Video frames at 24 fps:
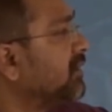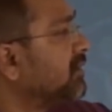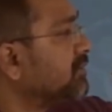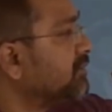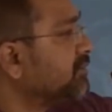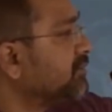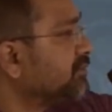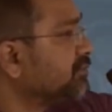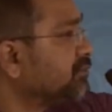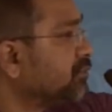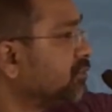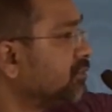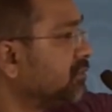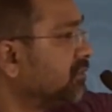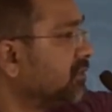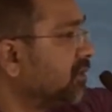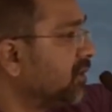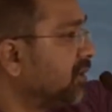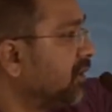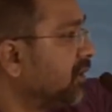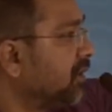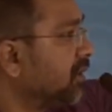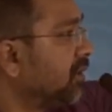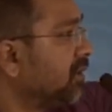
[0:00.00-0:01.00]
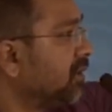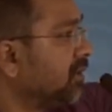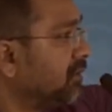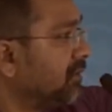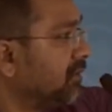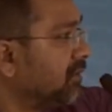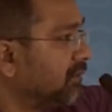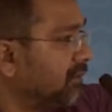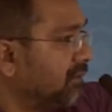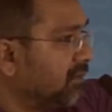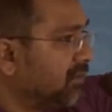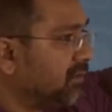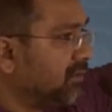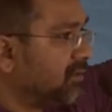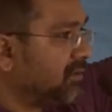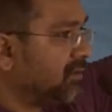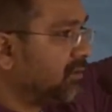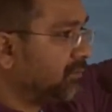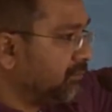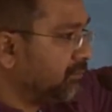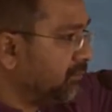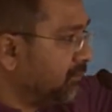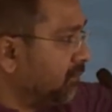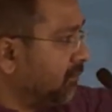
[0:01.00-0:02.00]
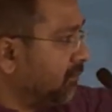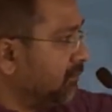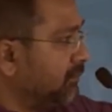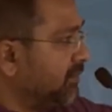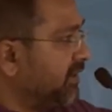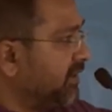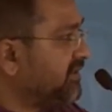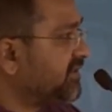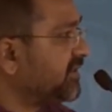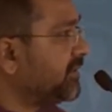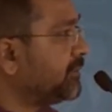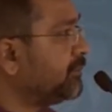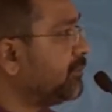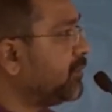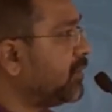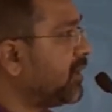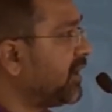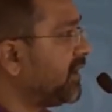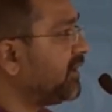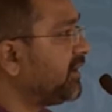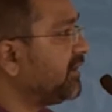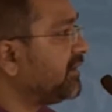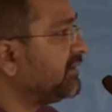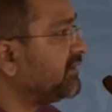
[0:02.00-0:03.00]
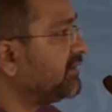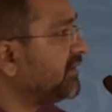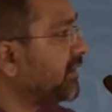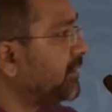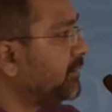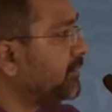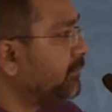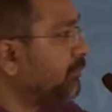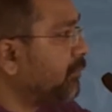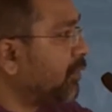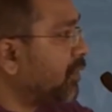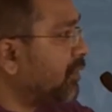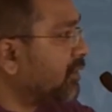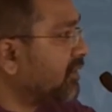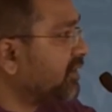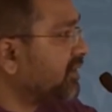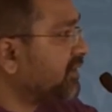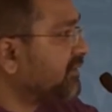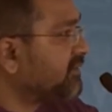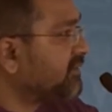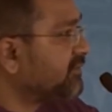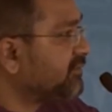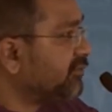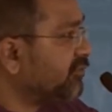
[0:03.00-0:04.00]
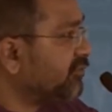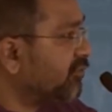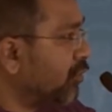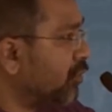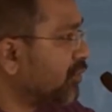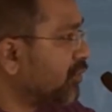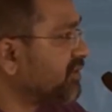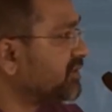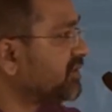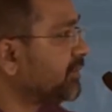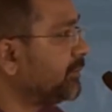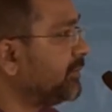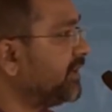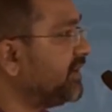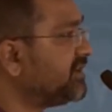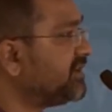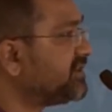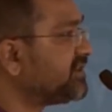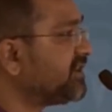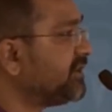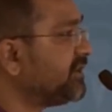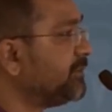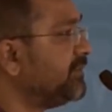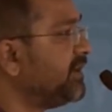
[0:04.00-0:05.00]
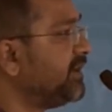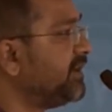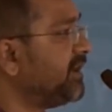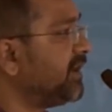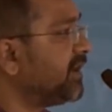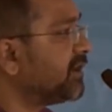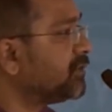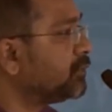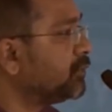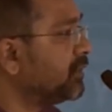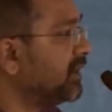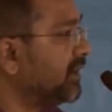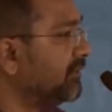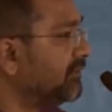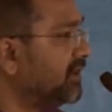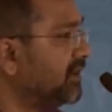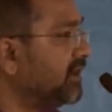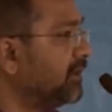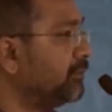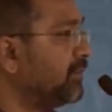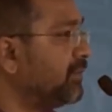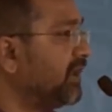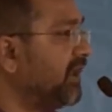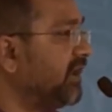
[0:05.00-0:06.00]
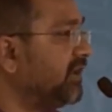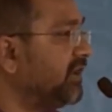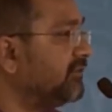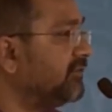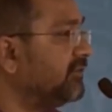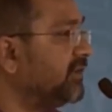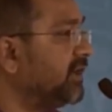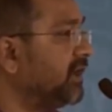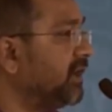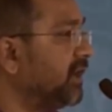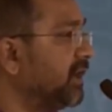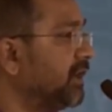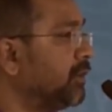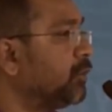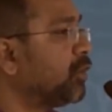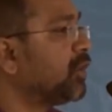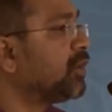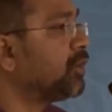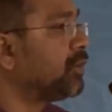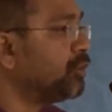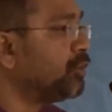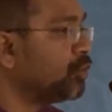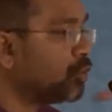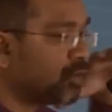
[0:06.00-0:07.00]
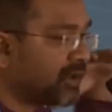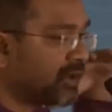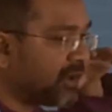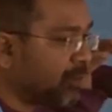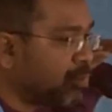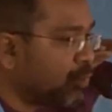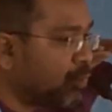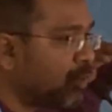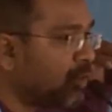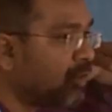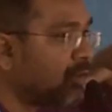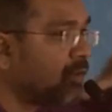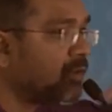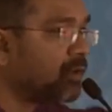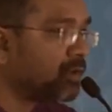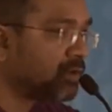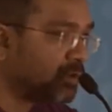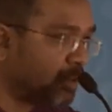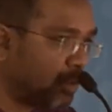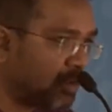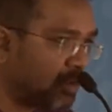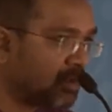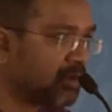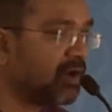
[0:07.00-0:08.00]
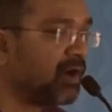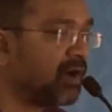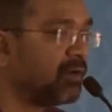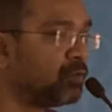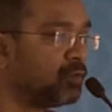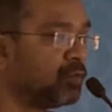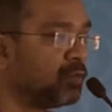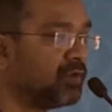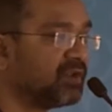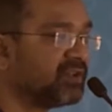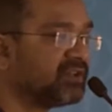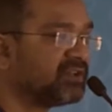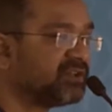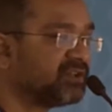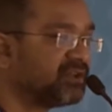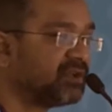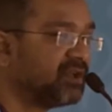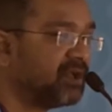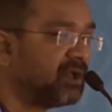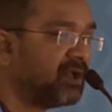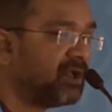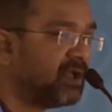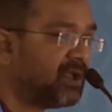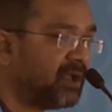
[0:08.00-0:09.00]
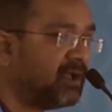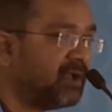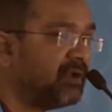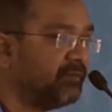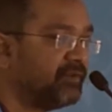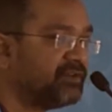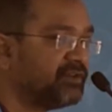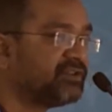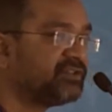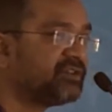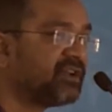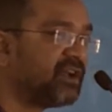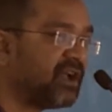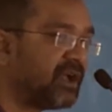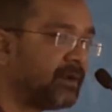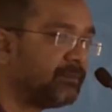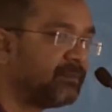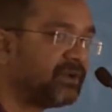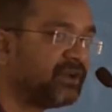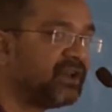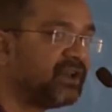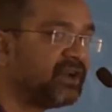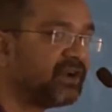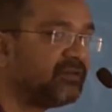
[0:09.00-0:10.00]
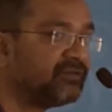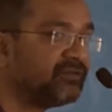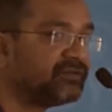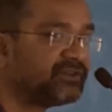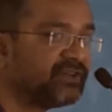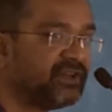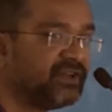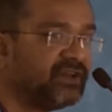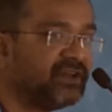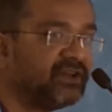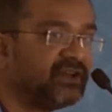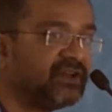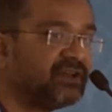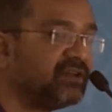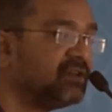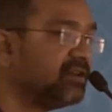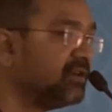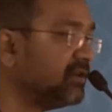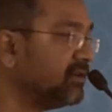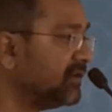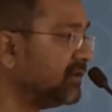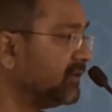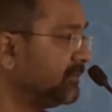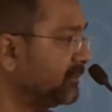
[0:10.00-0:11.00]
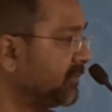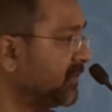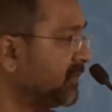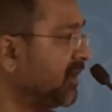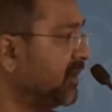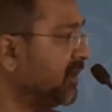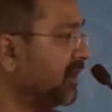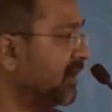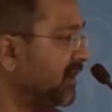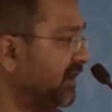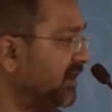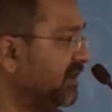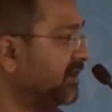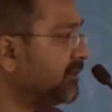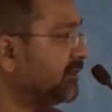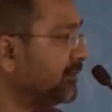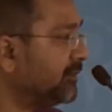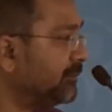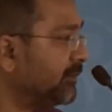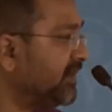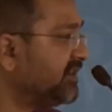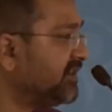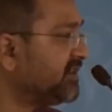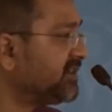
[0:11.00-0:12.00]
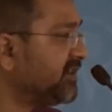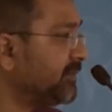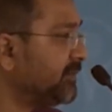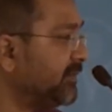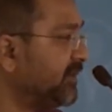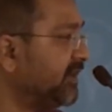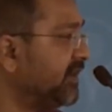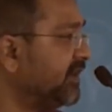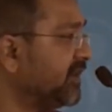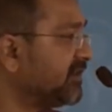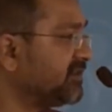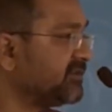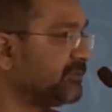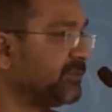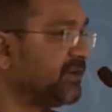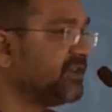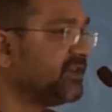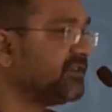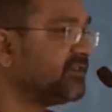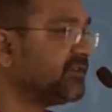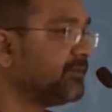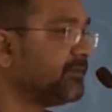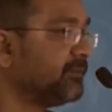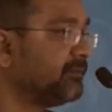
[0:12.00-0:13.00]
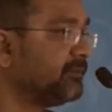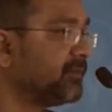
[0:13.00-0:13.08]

So the basic point is that bloggers force the mainstream media to level the playing field. You can no longer talk down to us, which is a habit that I've seen in the Indian mainstream media space.